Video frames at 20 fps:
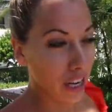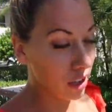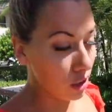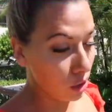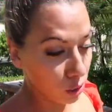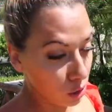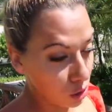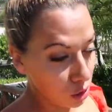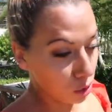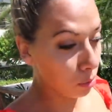I
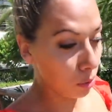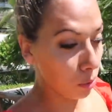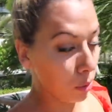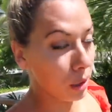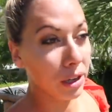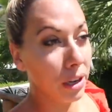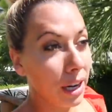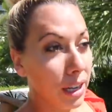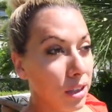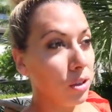know, super
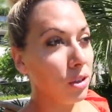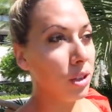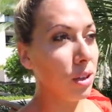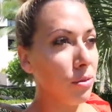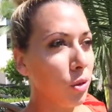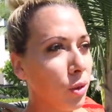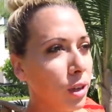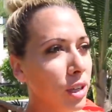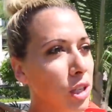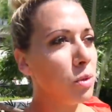weird. I don't
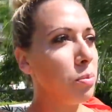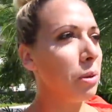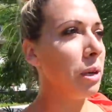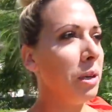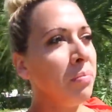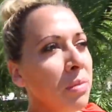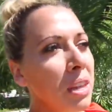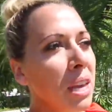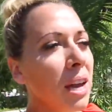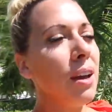love orange,
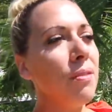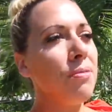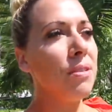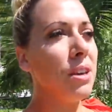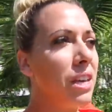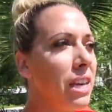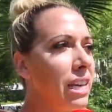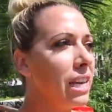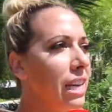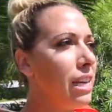but I
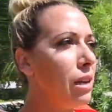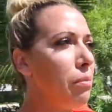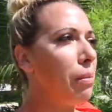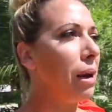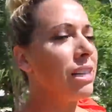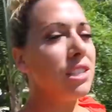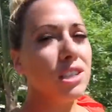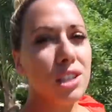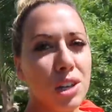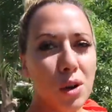feel like in
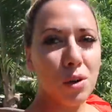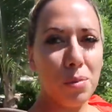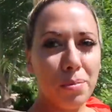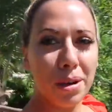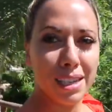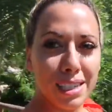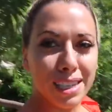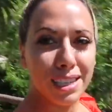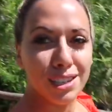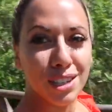Mexico it
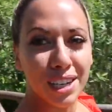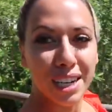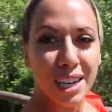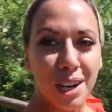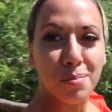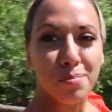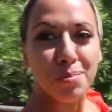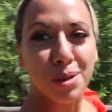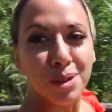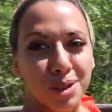makes sense. Look at
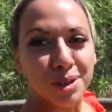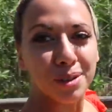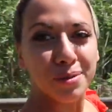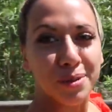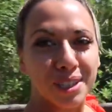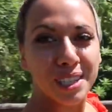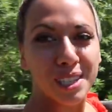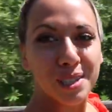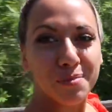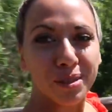how
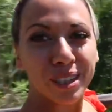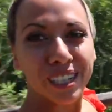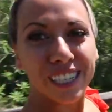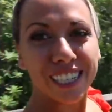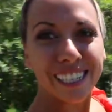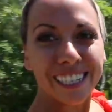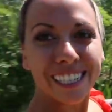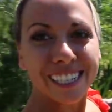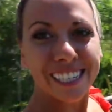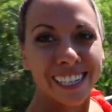beautiful this
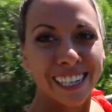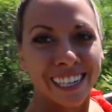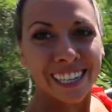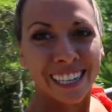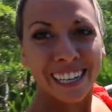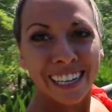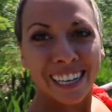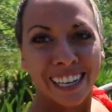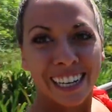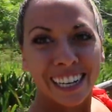bridge is.
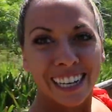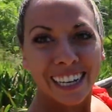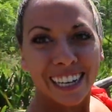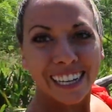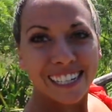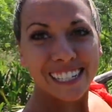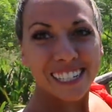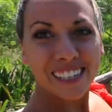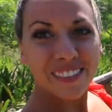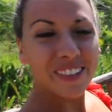
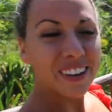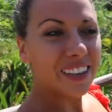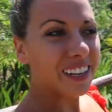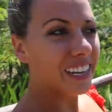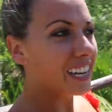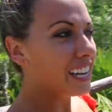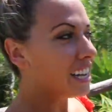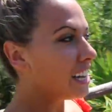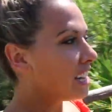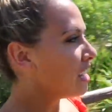Isn't that
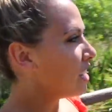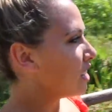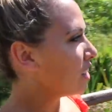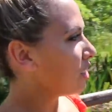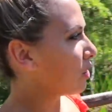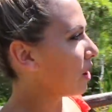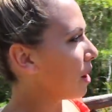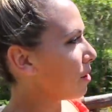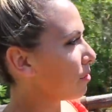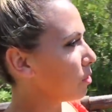pretty?
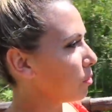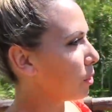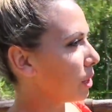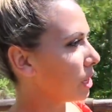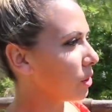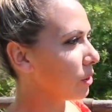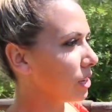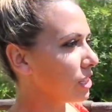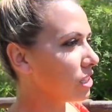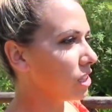They're
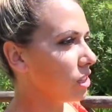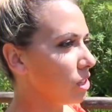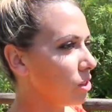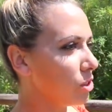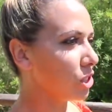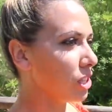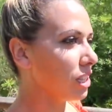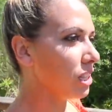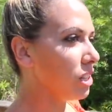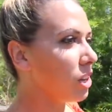everywhere going to the
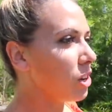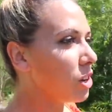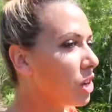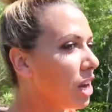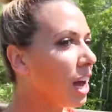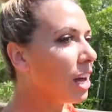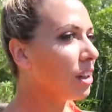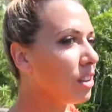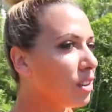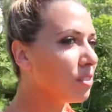ocean, and the
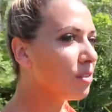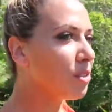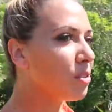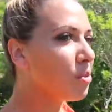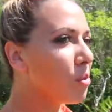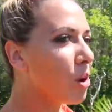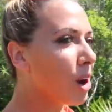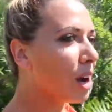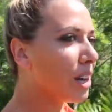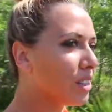color of the
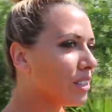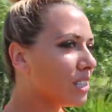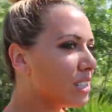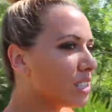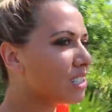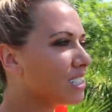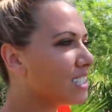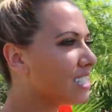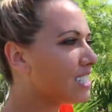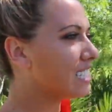water
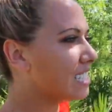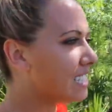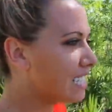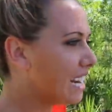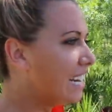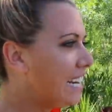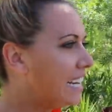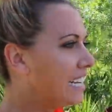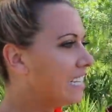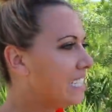is
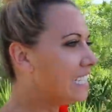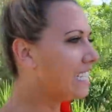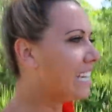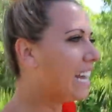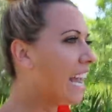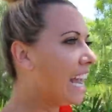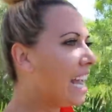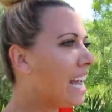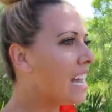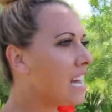stunning
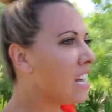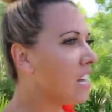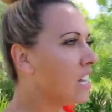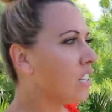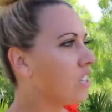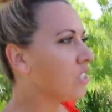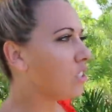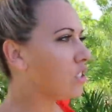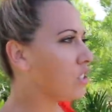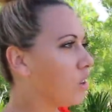today.
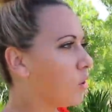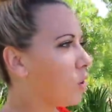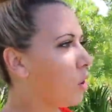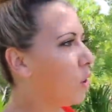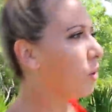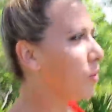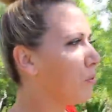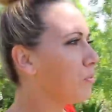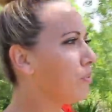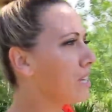So
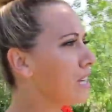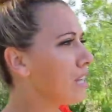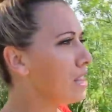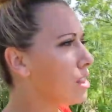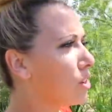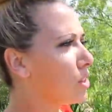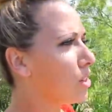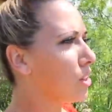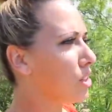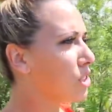hopefully
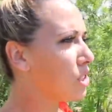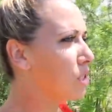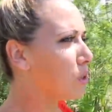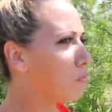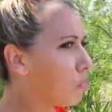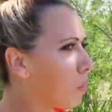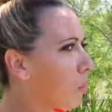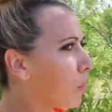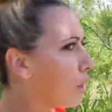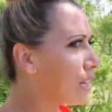there are
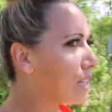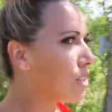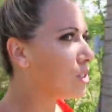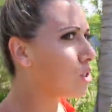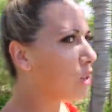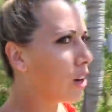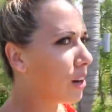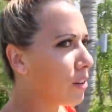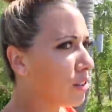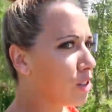some
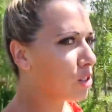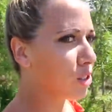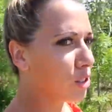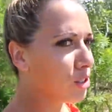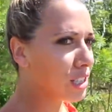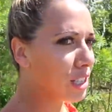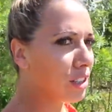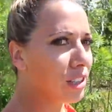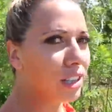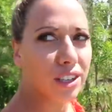boys driving
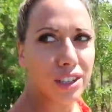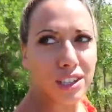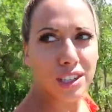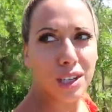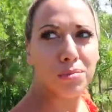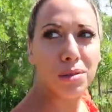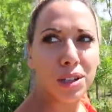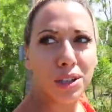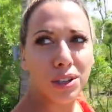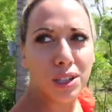drones out here,
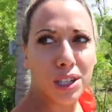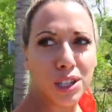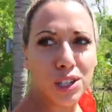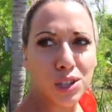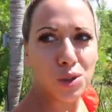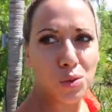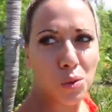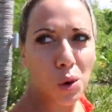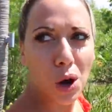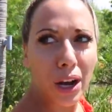because I'm literally
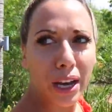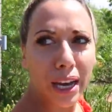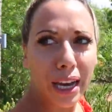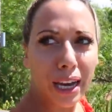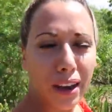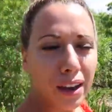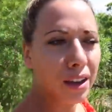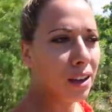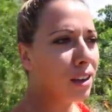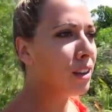just
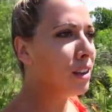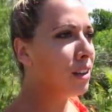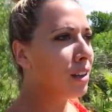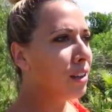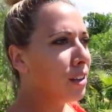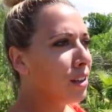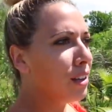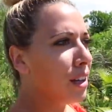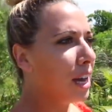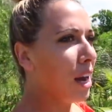walking
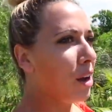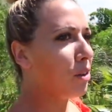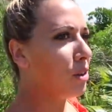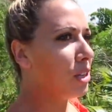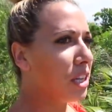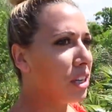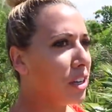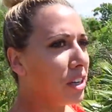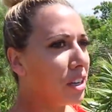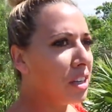
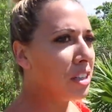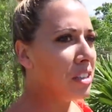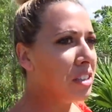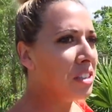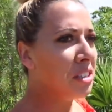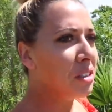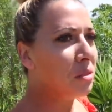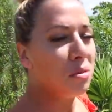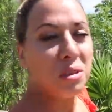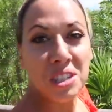out here.
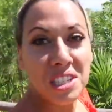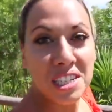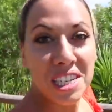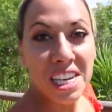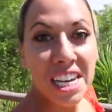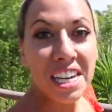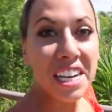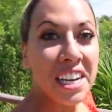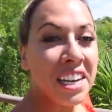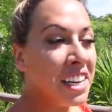We'll
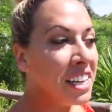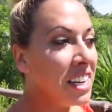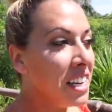see.